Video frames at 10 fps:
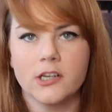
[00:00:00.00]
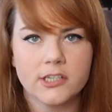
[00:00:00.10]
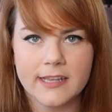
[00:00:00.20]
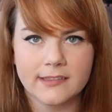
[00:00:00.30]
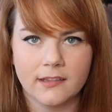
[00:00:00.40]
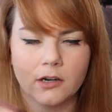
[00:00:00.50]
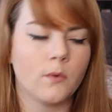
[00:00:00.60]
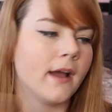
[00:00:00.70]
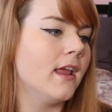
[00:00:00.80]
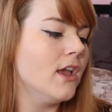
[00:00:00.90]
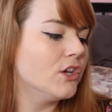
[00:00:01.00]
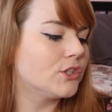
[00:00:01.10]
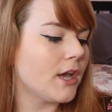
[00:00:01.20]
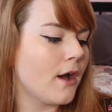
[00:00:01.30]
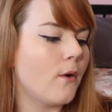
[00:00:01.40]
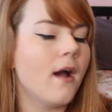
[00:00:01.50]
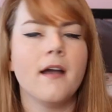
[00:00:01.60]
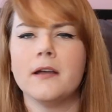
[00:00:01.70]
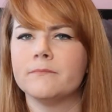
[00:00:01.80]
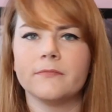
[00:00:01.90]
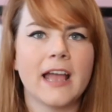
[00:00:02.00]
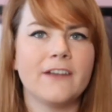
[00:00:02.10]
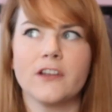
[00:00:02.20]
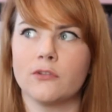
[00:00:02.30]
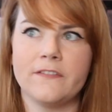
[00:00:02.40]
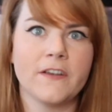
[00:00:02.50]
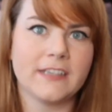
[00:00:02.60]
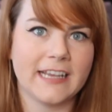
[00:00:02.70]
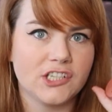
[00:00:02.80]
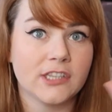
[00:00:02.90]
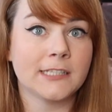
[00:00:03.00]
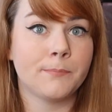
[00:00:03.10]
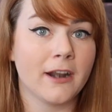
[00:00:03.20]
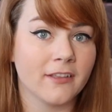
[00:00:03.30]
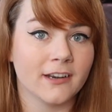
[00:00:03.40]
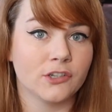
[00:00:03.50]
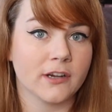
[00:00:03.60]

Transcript: Just get the little one. So, and for $3.50 each, that's better than a